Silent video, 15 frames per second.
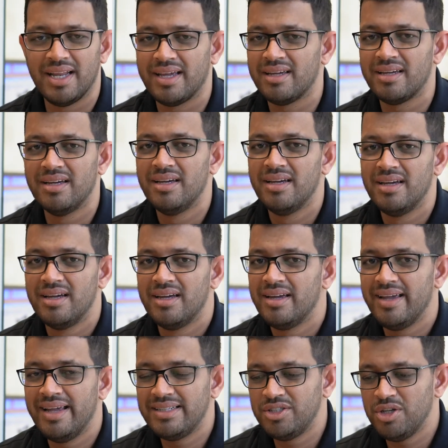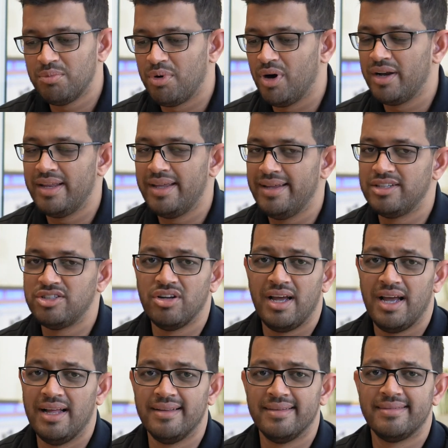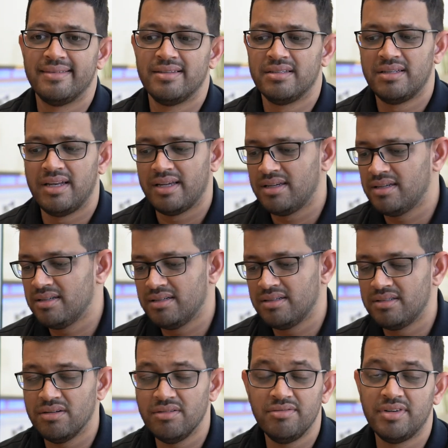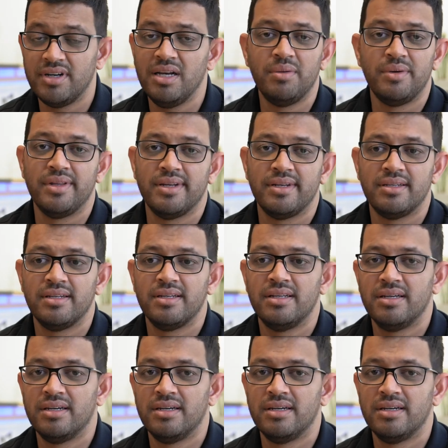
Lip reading: Like, it's your body, it's your health. Like, don't fiddle with it.